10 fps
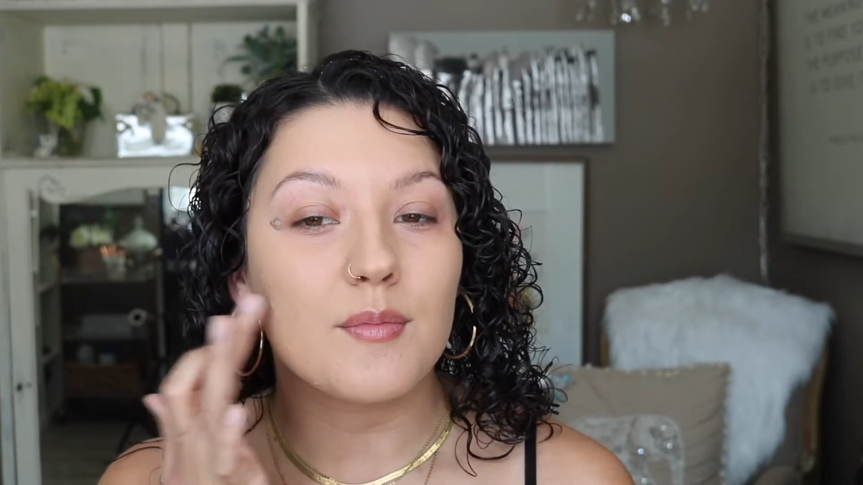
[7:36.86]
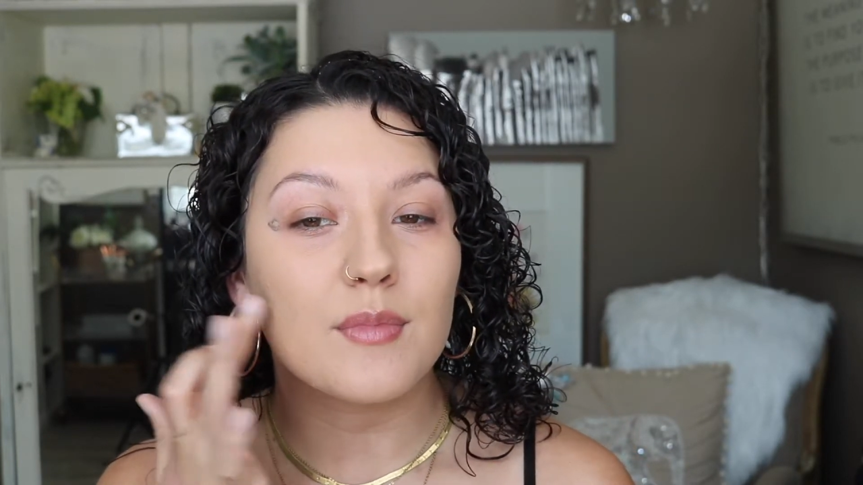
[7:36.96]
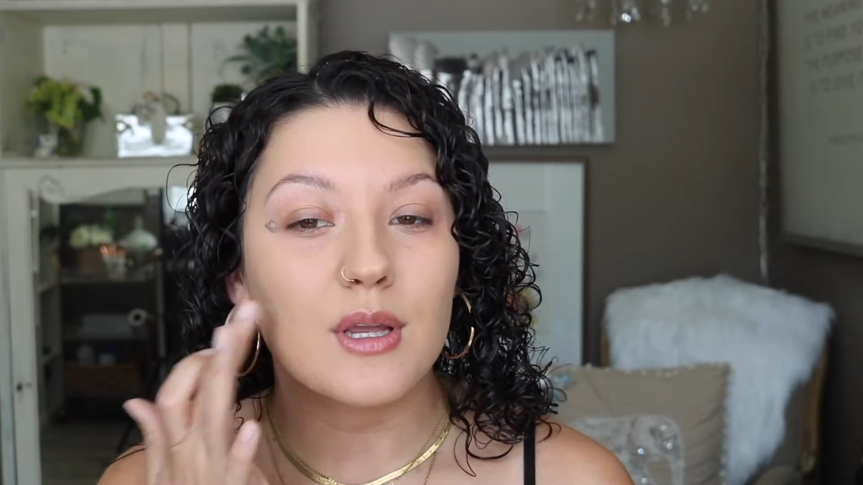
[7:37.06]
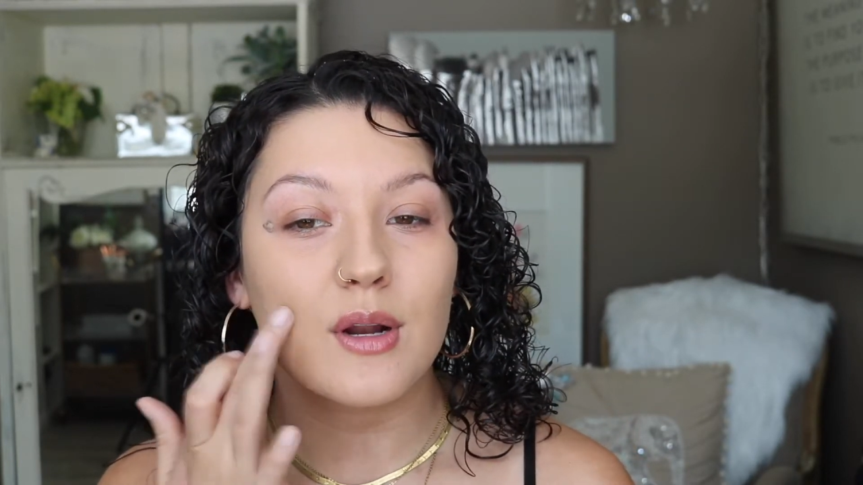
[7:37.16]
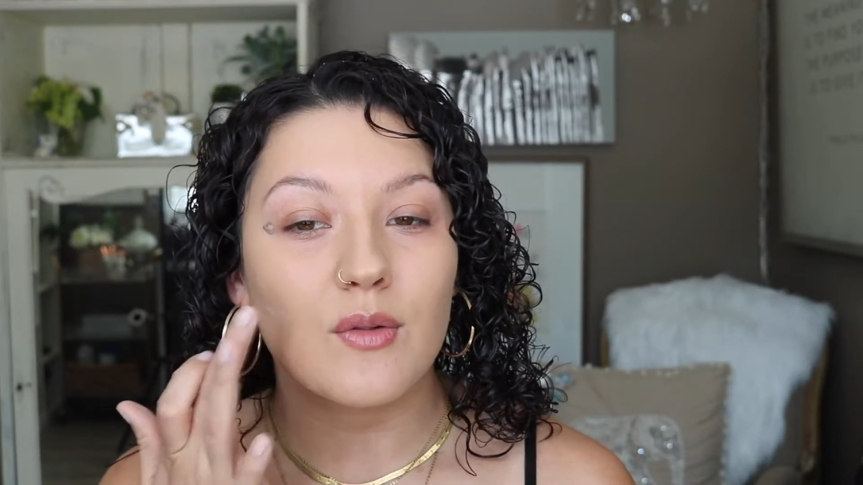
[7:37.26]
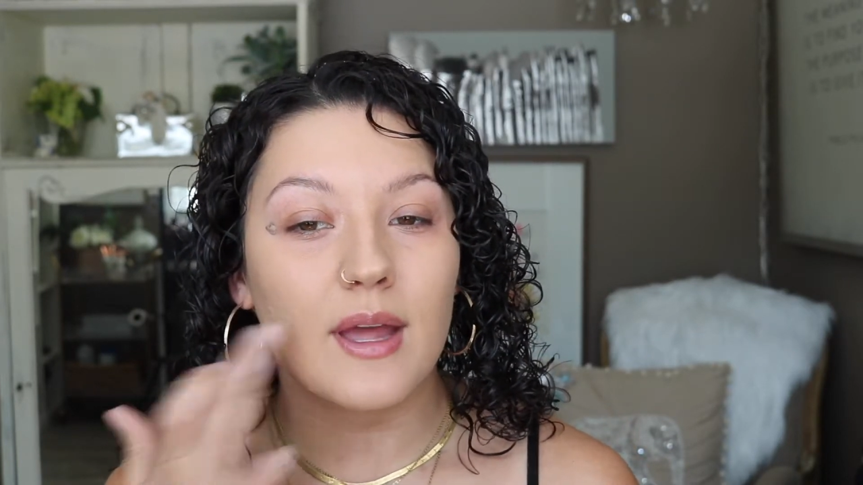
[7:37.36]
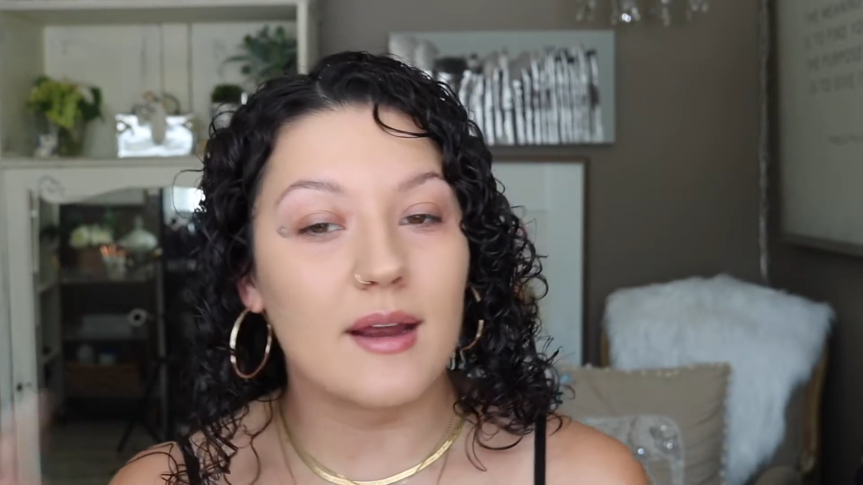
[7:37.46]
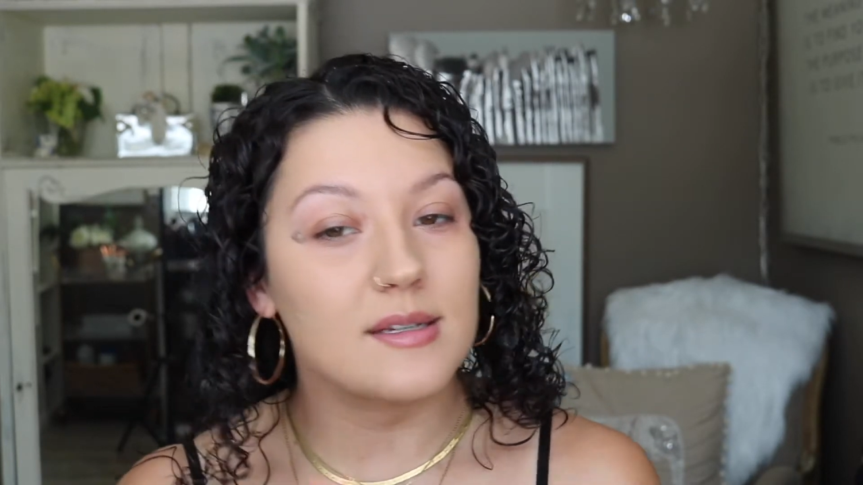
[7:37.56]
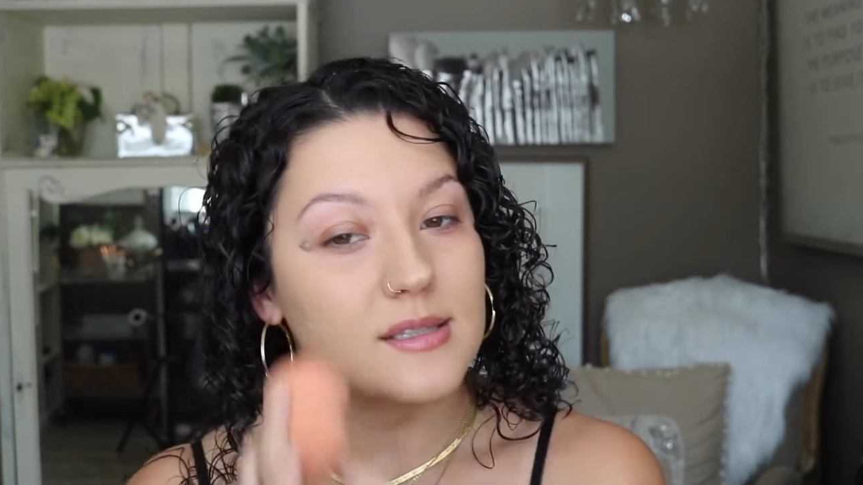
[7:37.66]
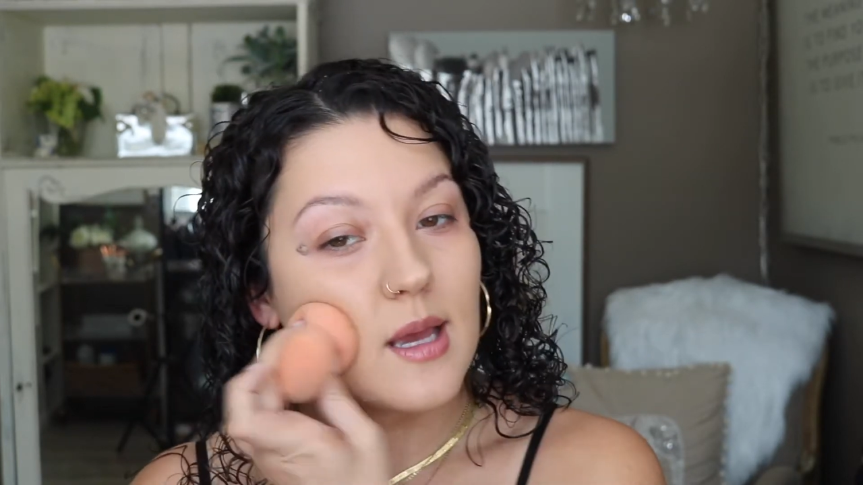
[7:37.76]
You know, like
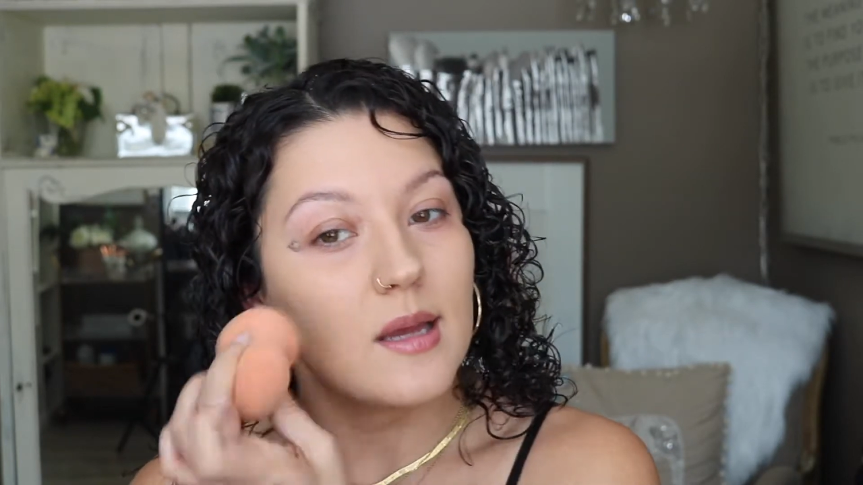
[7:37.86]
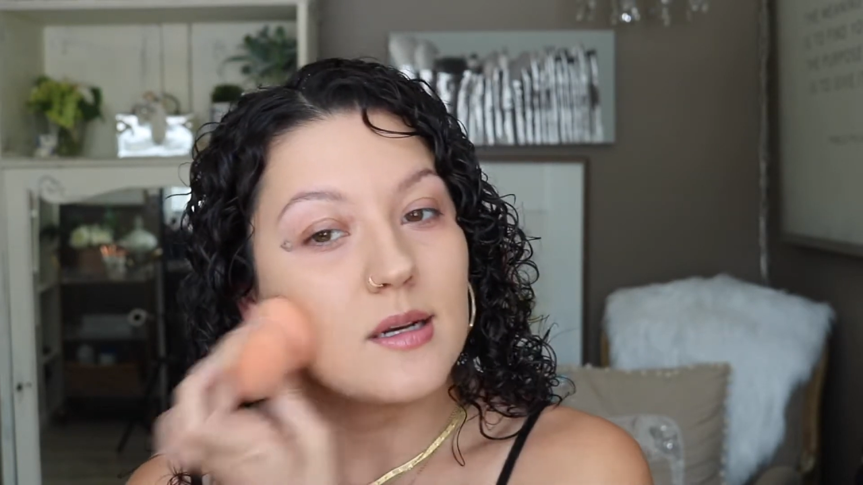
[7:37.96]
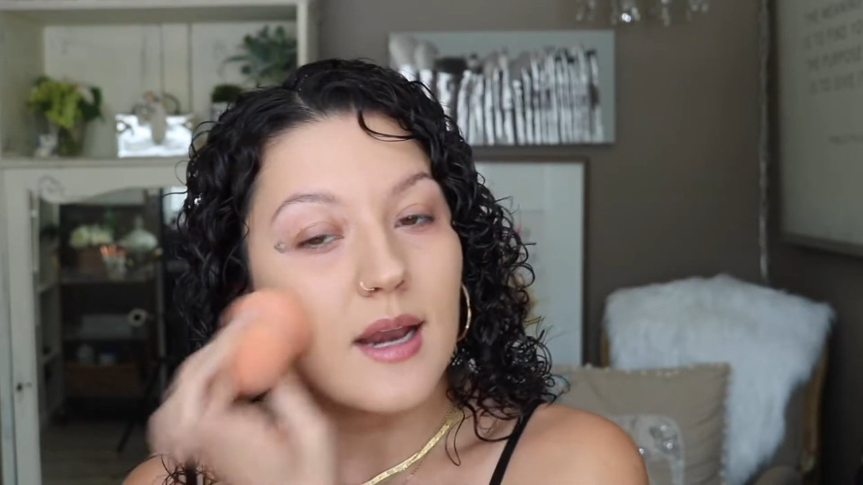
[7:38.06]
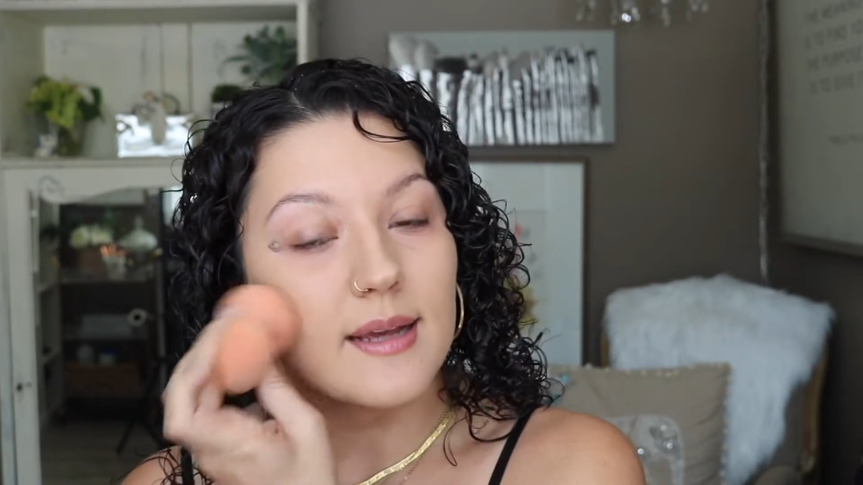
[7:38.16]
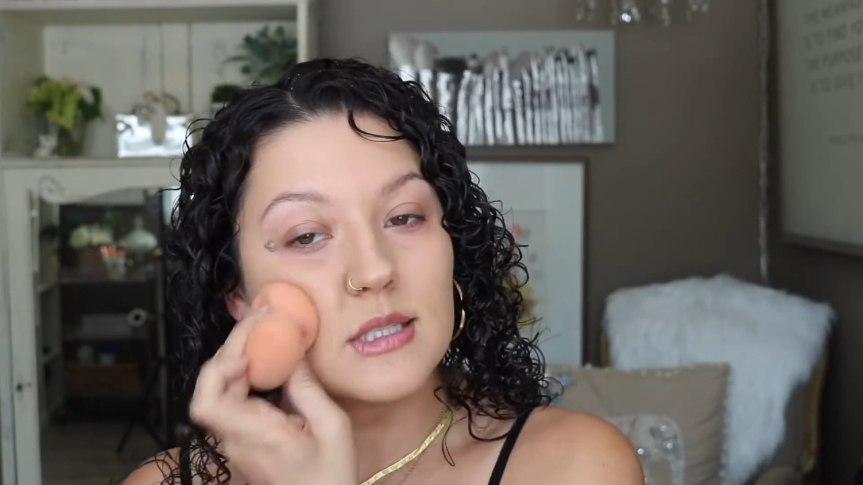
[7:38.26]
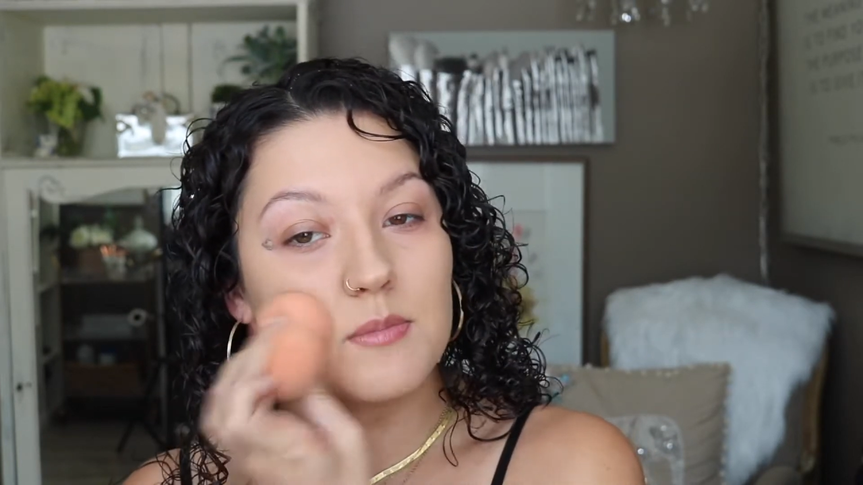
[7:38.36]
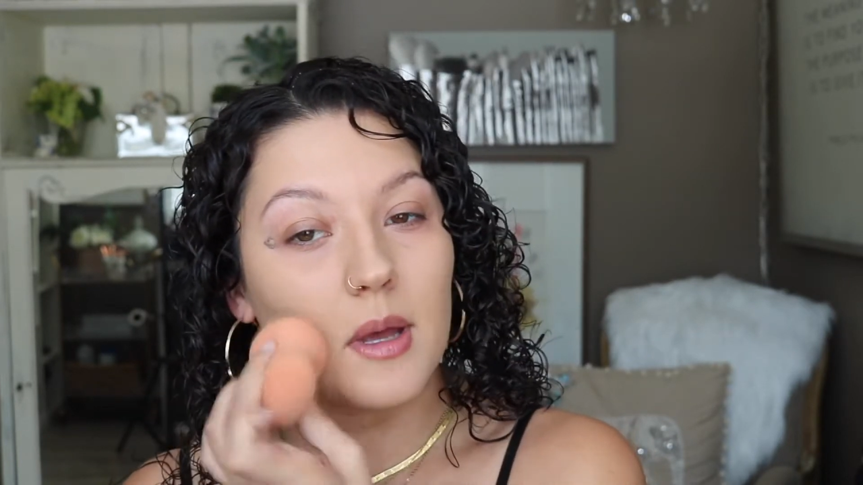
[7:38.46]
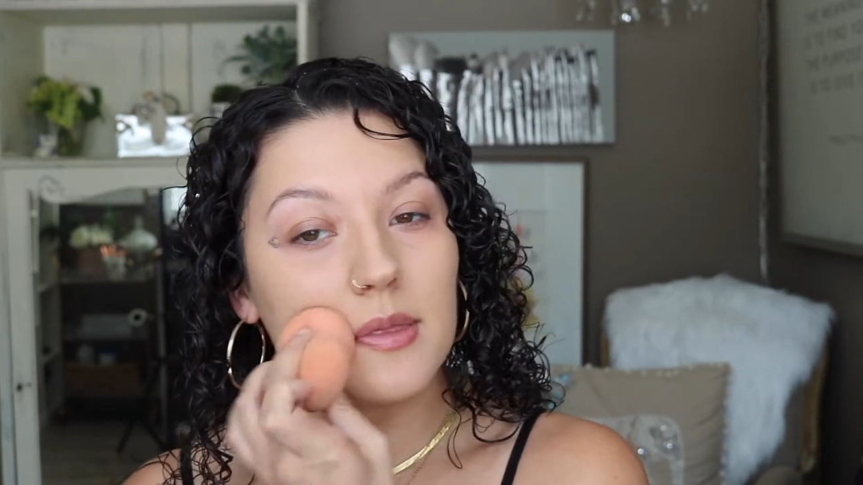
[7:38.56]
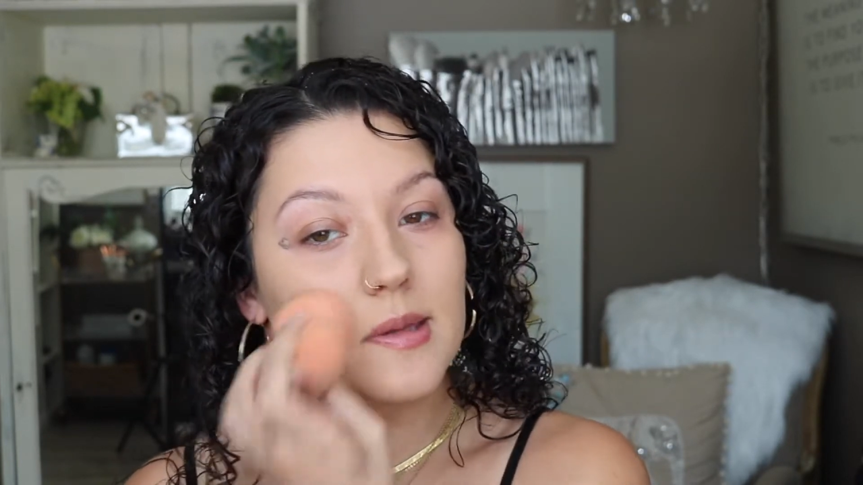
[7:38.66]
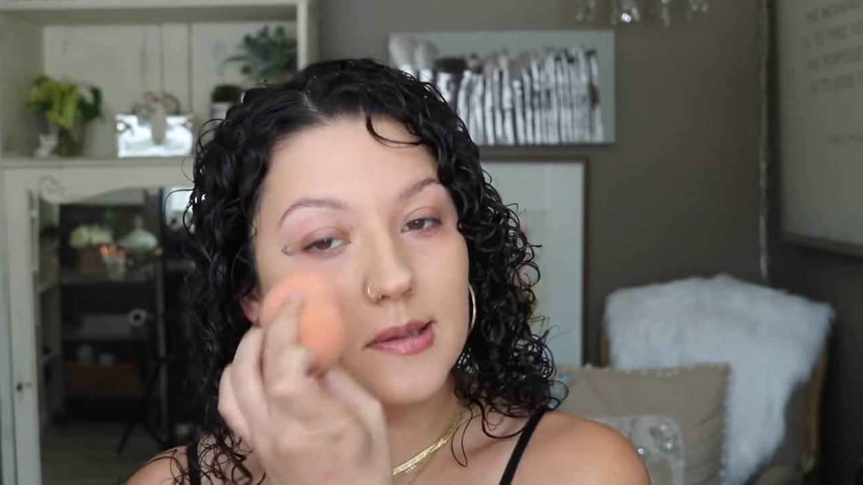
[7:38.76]
I said, next
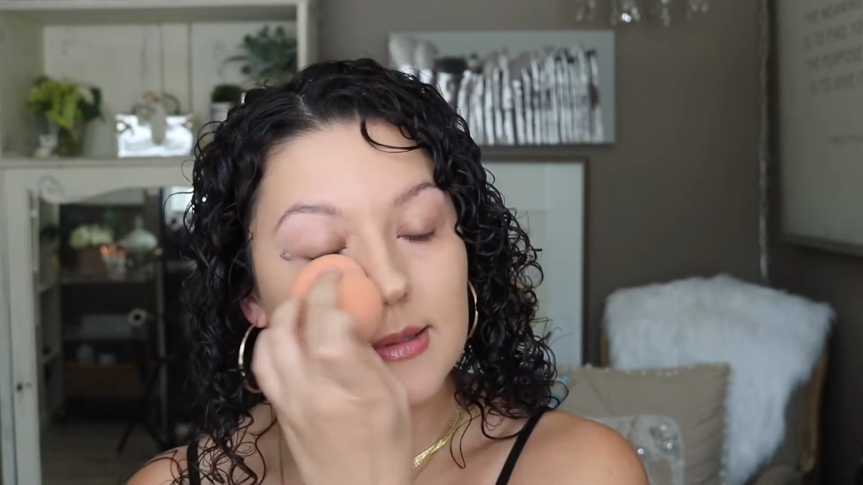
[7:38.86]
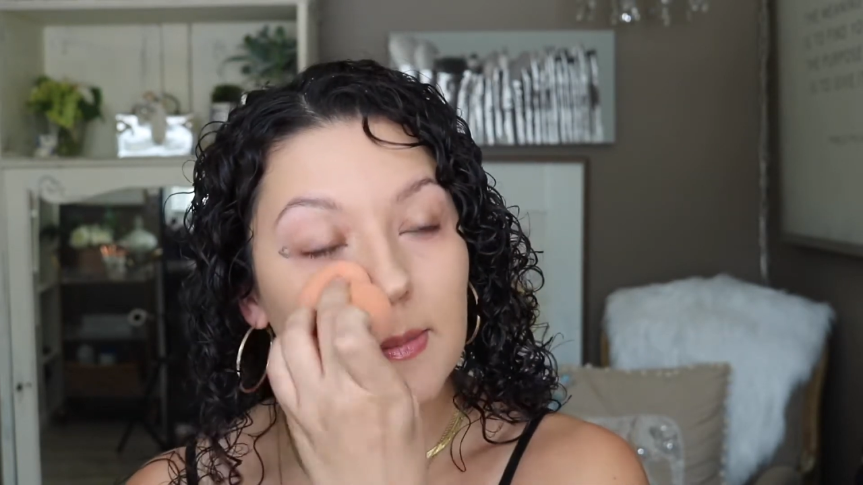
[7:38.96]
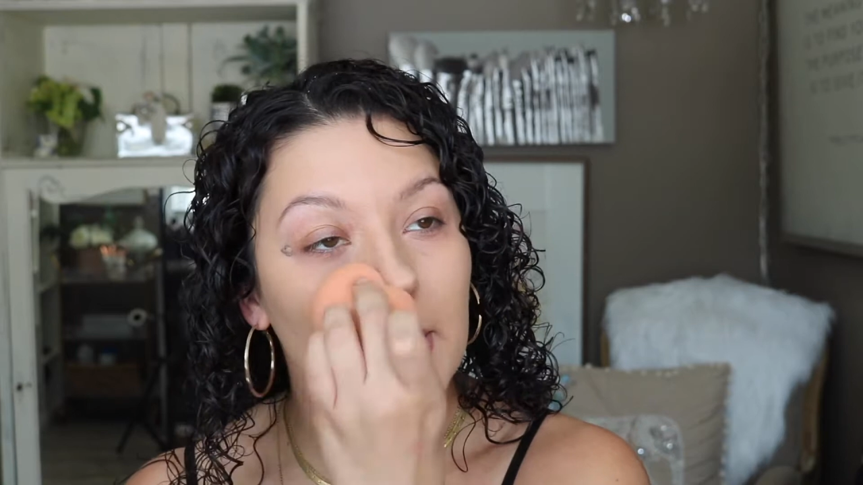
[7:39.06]
month is